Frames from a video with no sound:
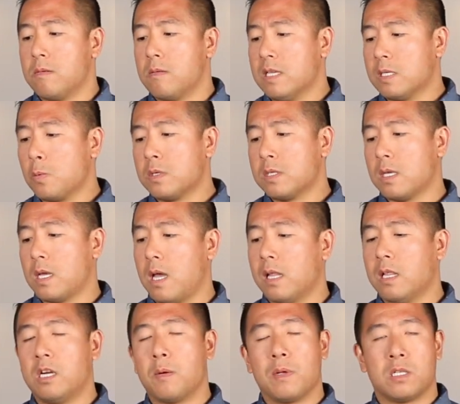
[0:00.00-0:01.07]
this one's a
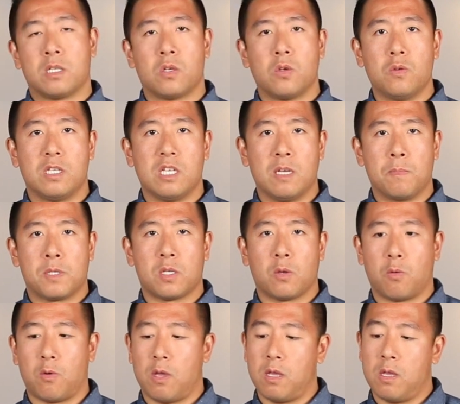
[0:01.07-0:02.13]
little bit too deep,
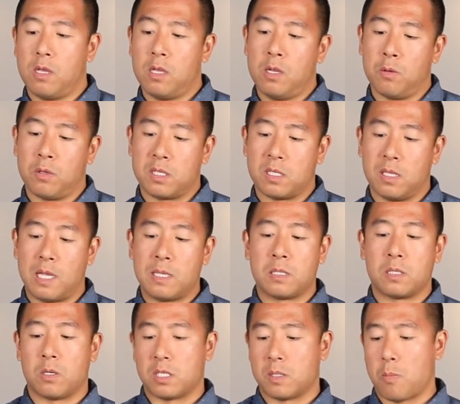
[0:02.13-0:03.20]
so the
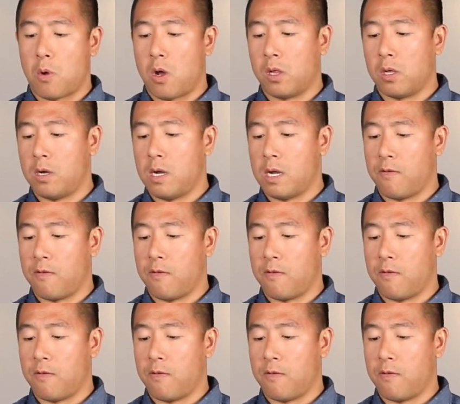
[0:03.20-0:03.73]
lenses are smaller,